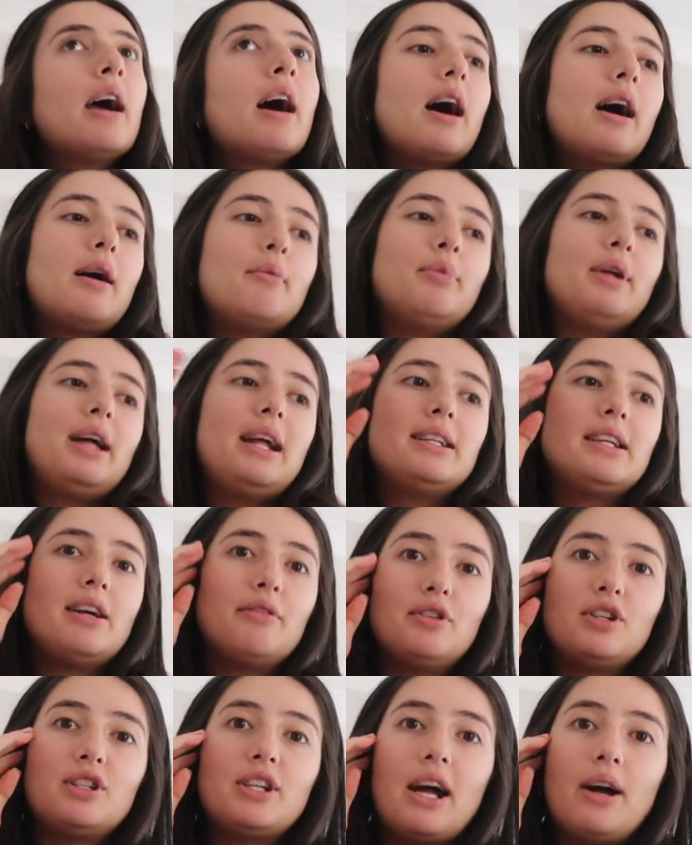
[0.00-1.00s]
I'm planning to
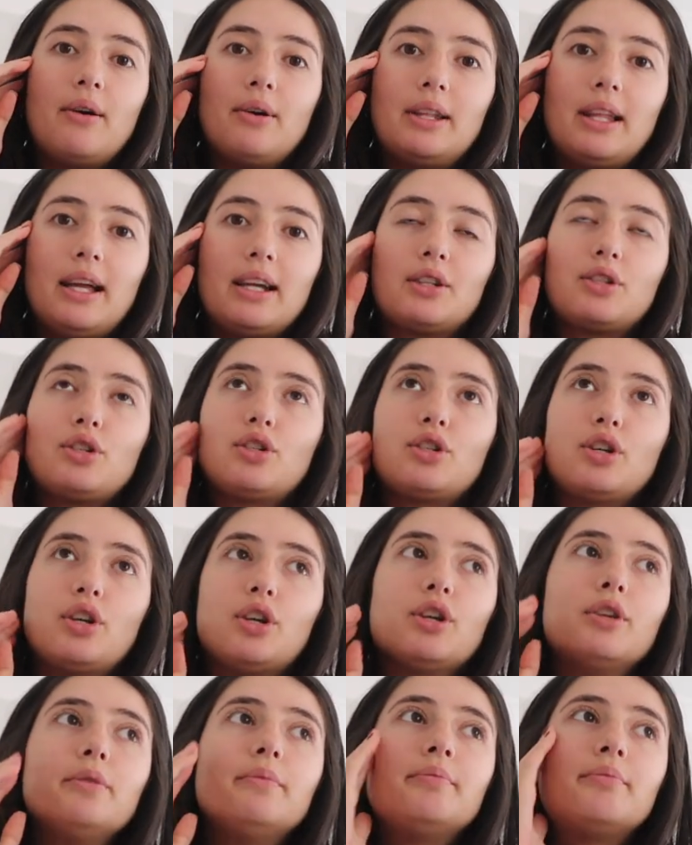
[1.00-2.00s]
have a shower
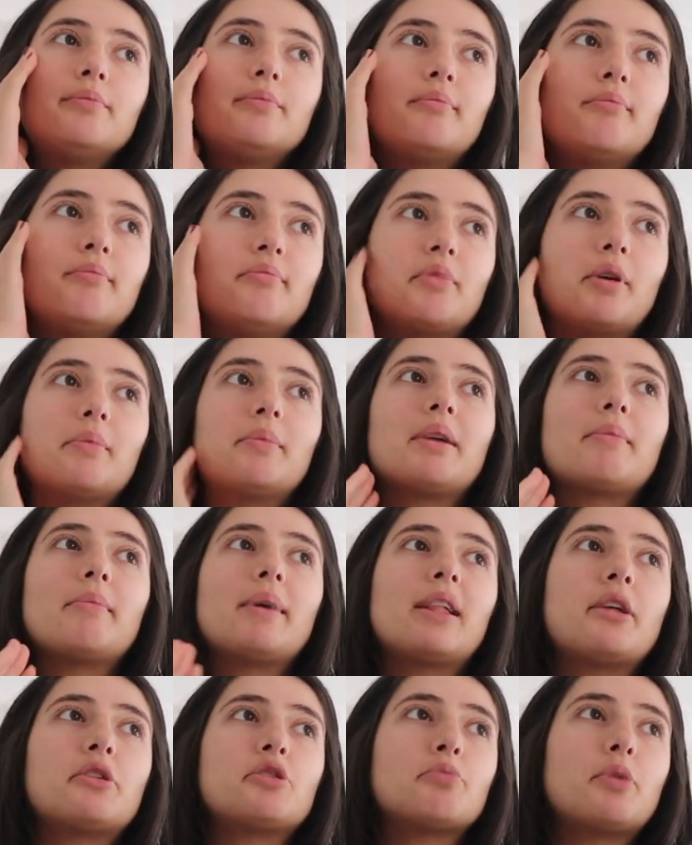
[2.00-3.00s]
soon, probably in
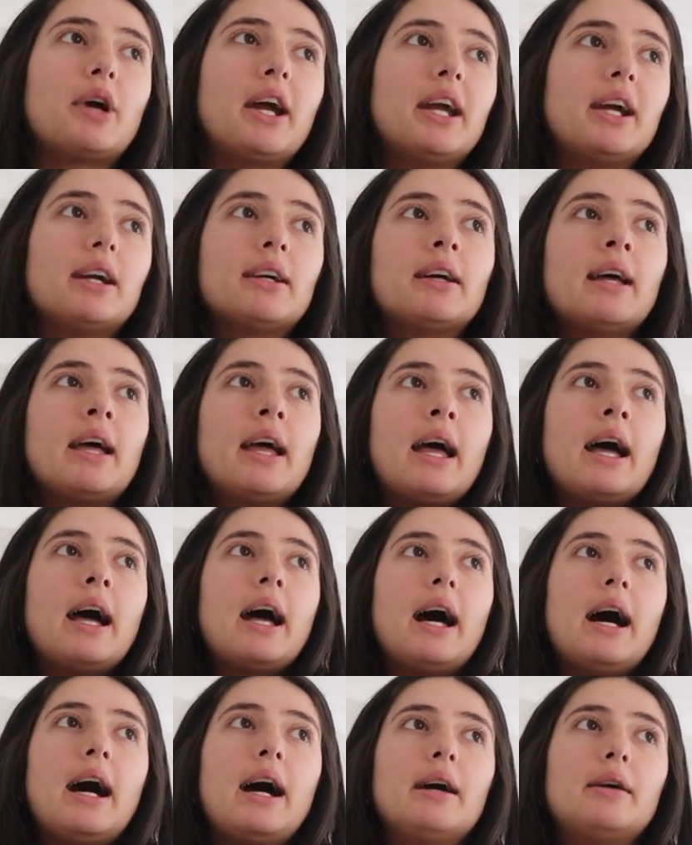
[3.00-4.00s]
my lunch break.
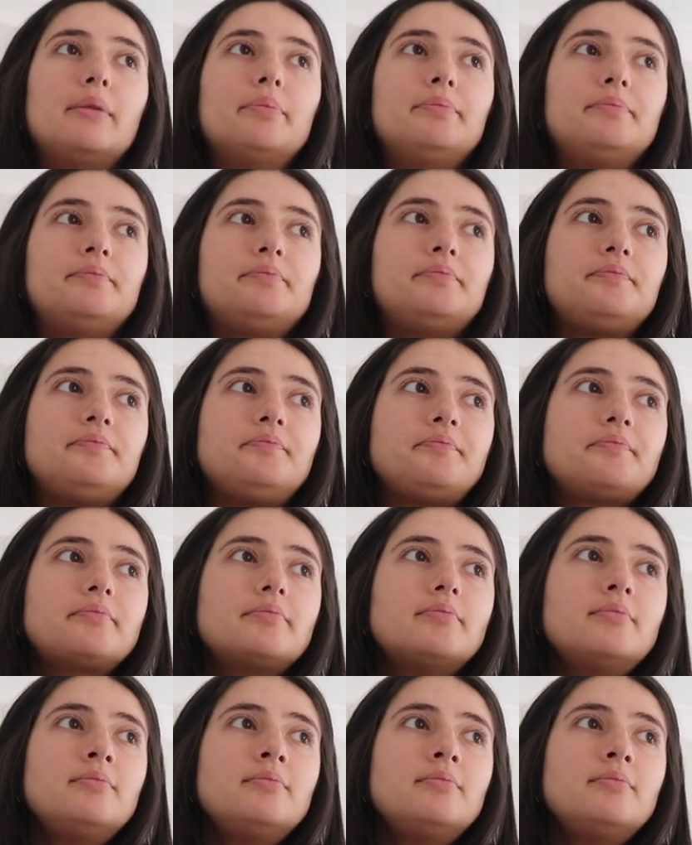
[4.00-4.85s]
Um,